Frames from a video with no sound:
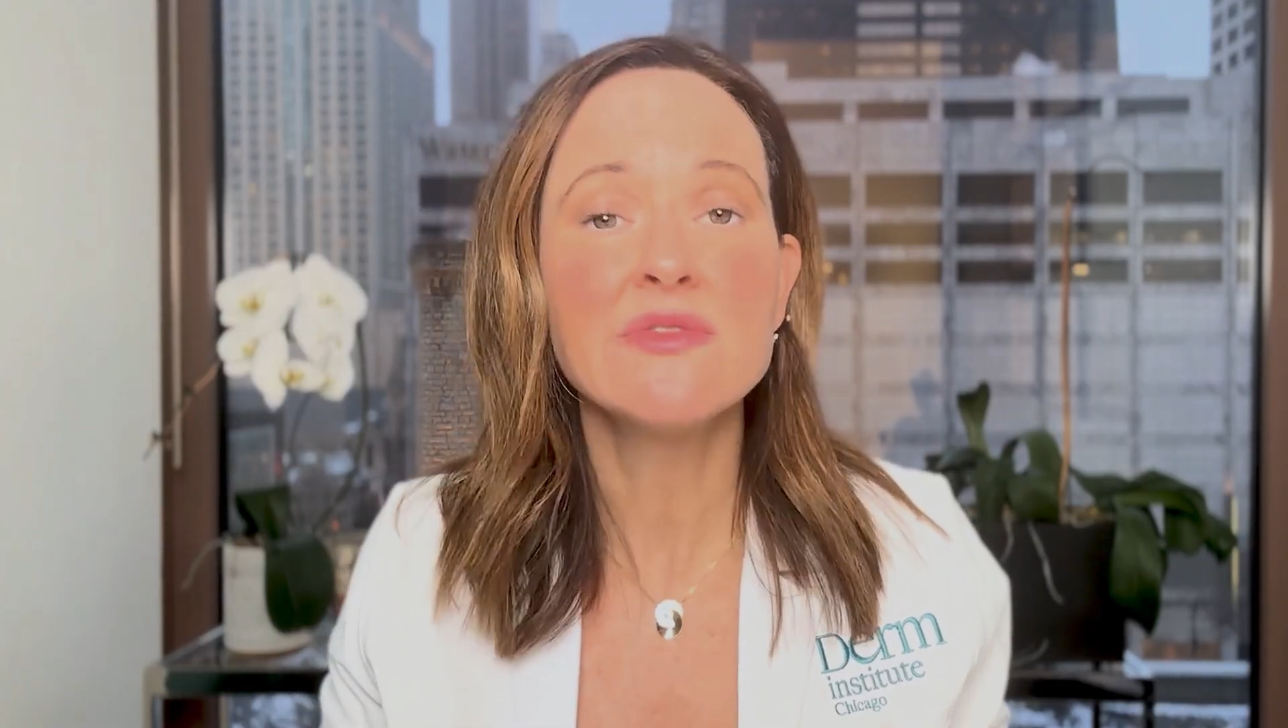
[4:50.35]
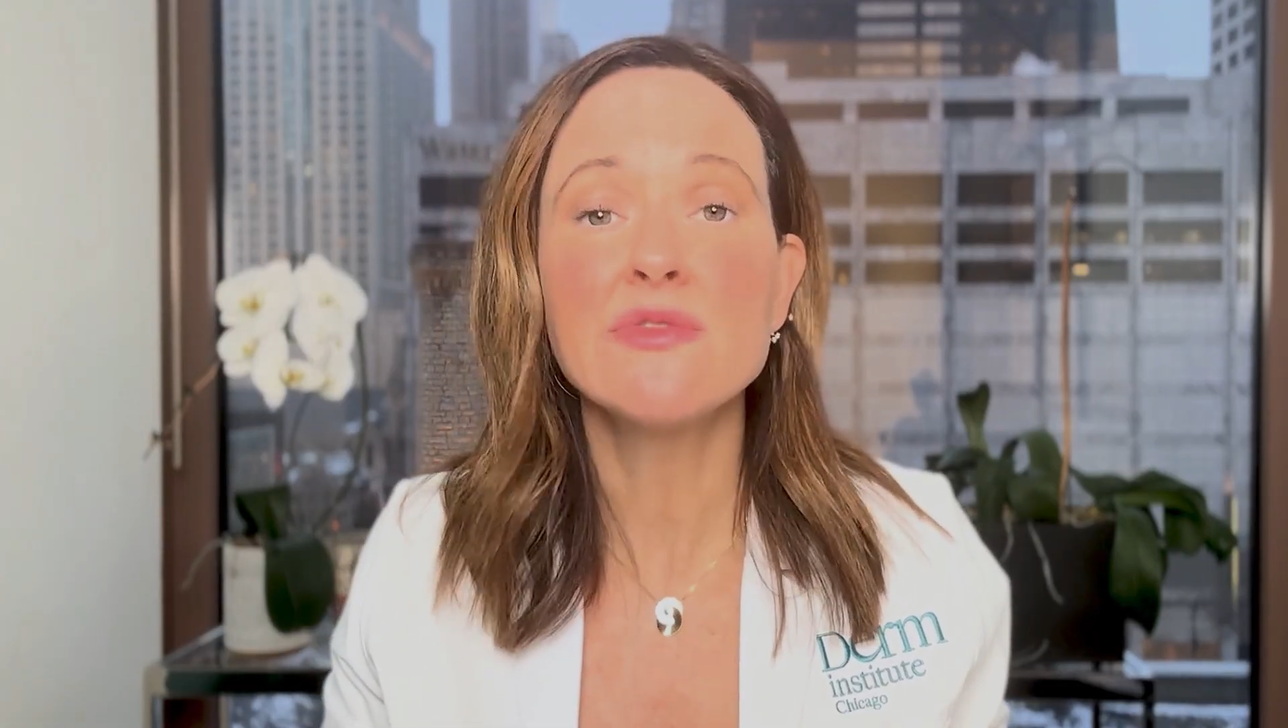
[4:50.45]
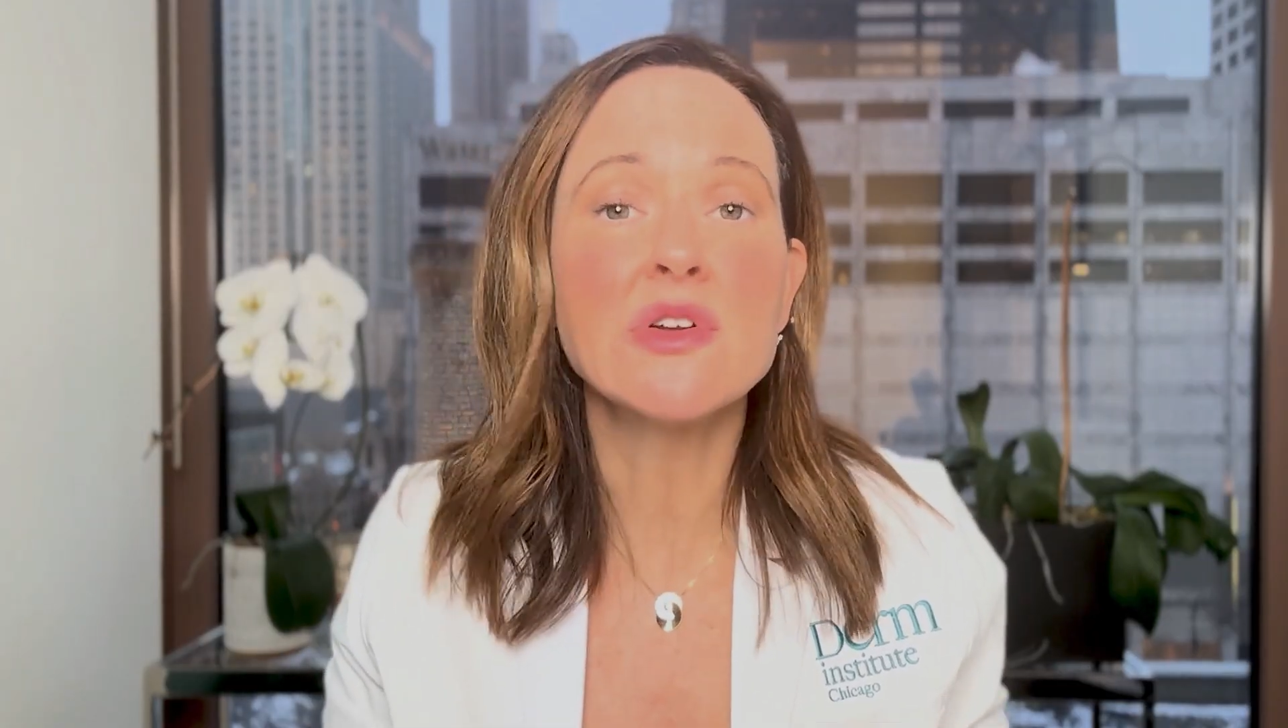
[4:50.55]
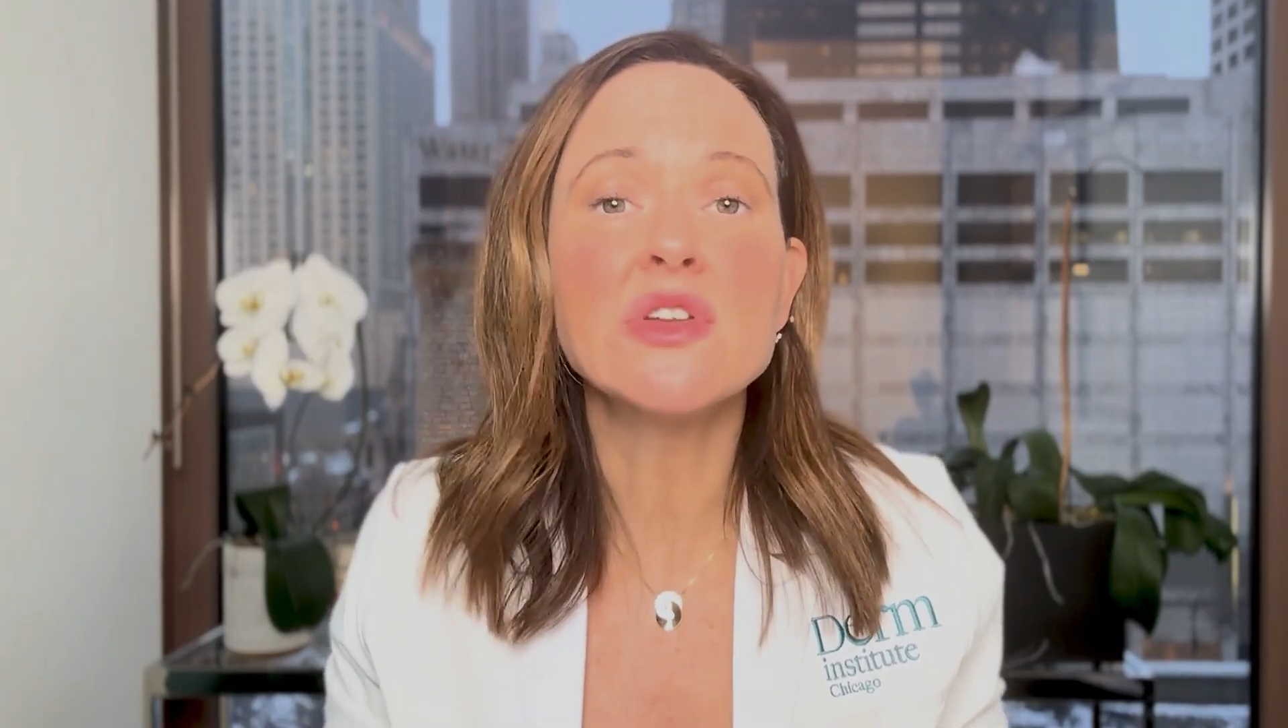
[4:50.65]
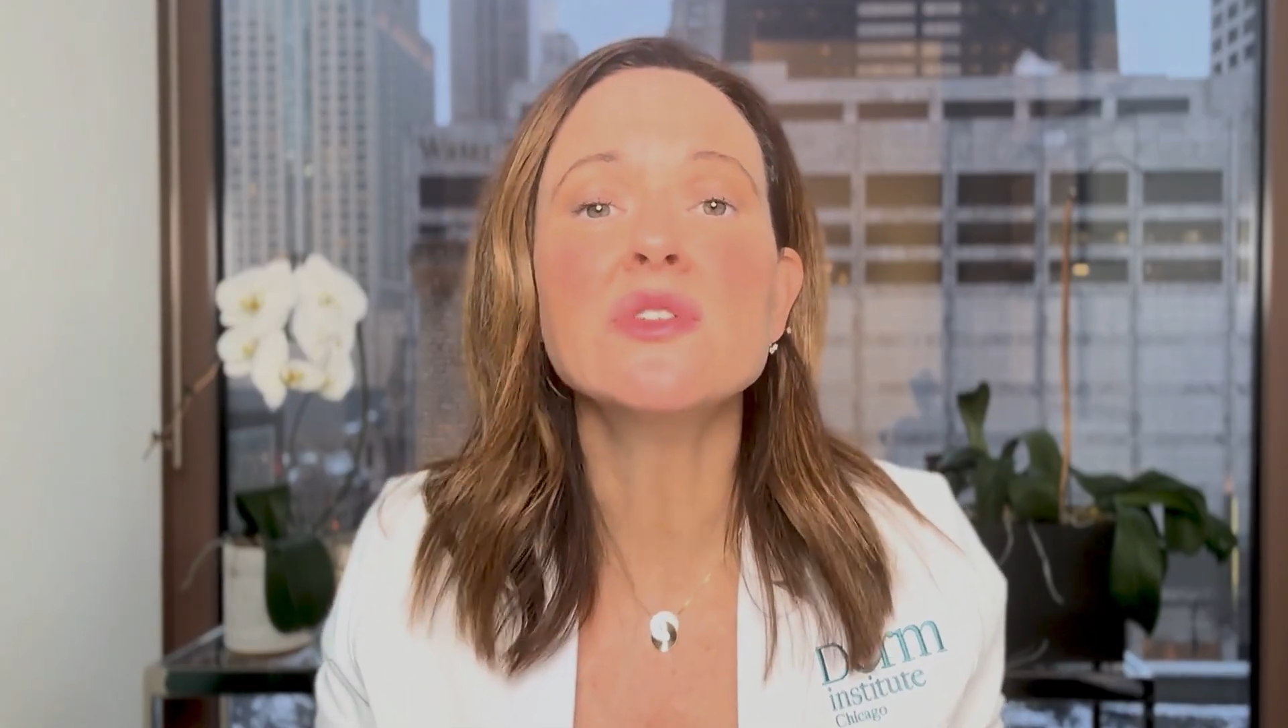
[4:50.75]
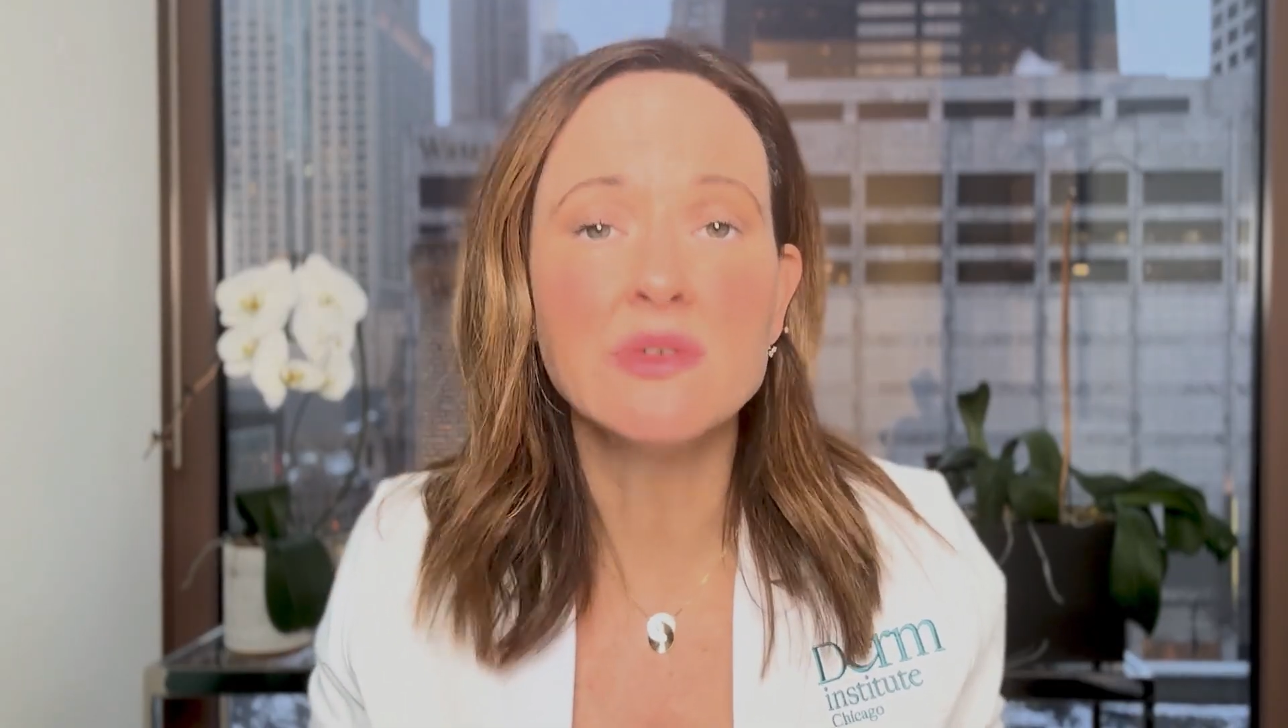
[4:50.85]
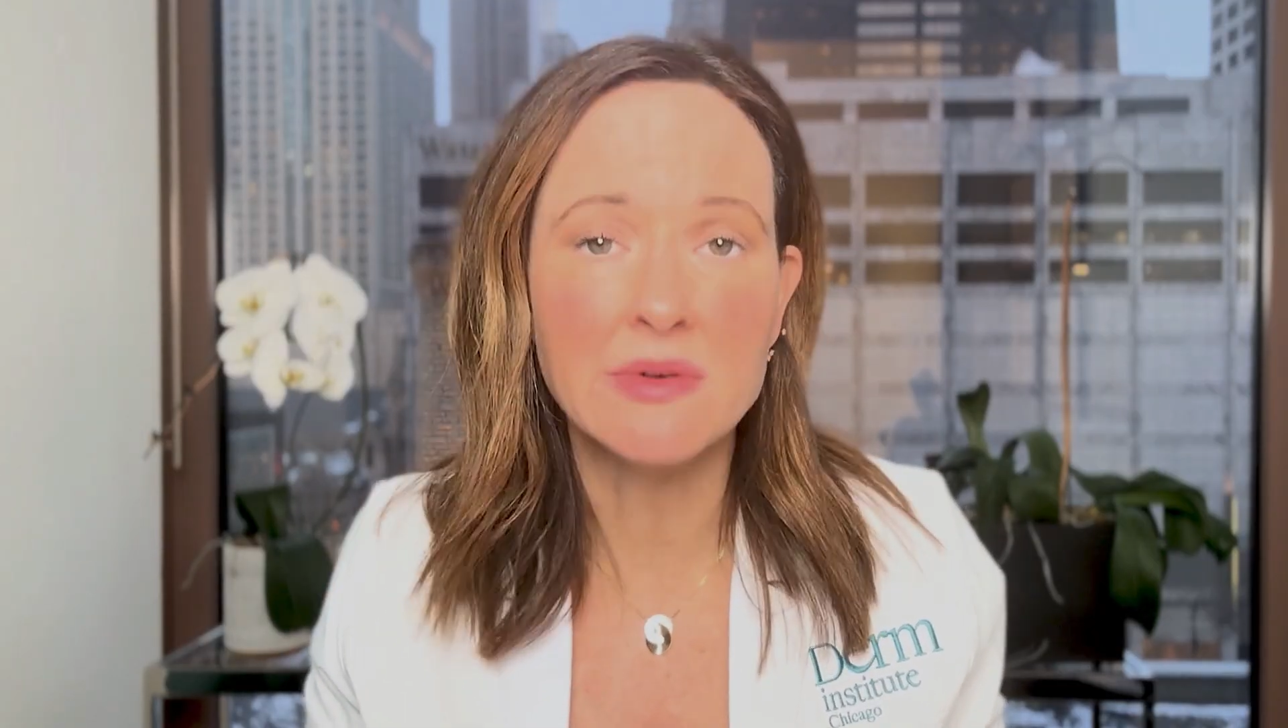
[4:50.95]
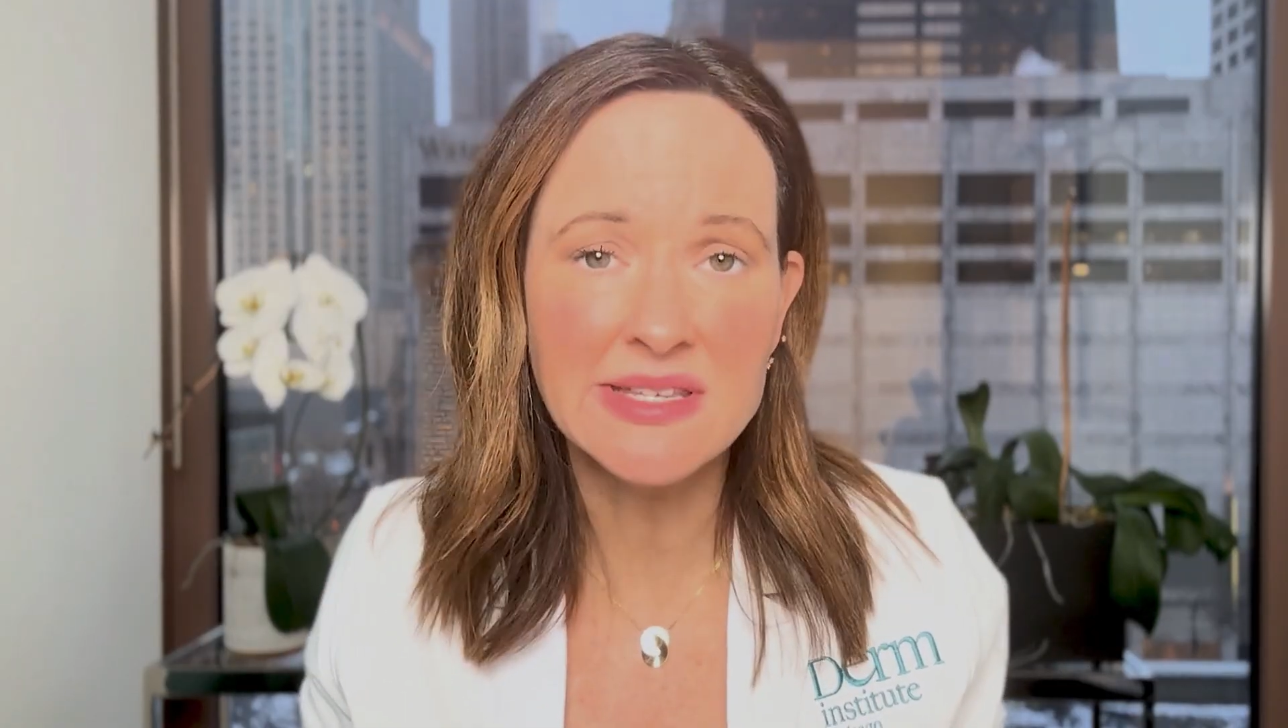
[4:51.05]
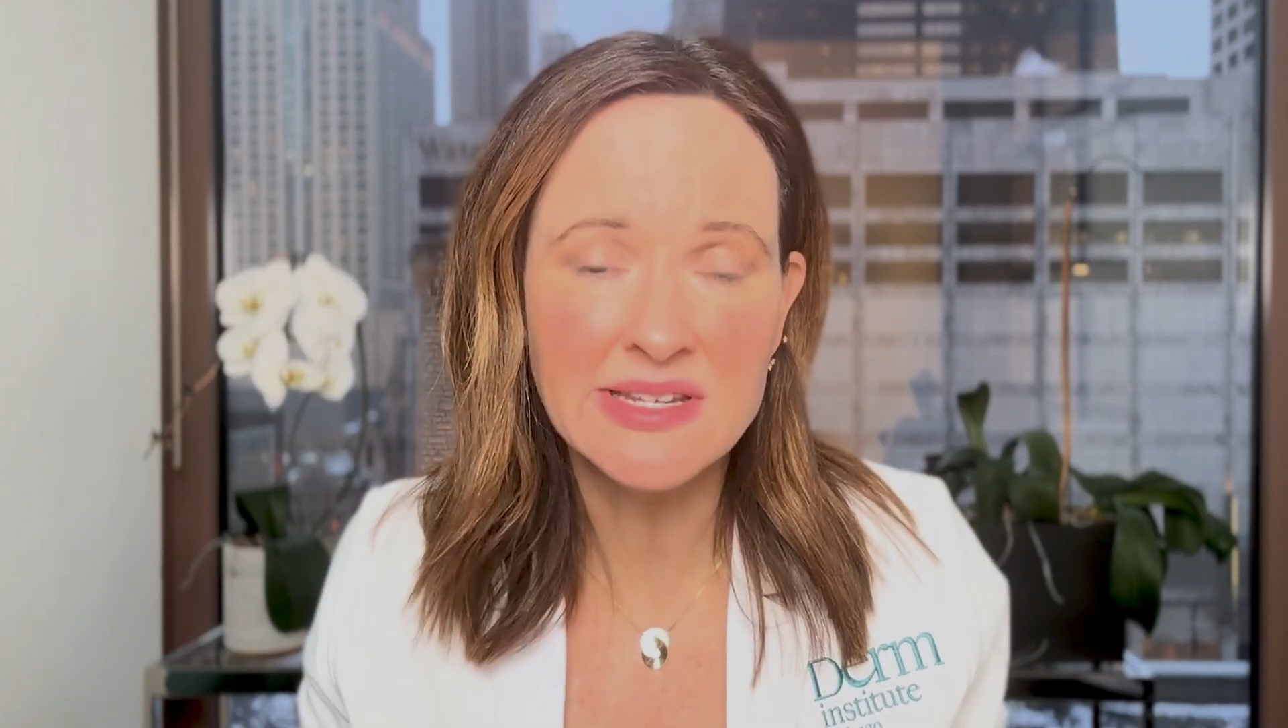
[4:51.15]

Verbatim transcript: for you as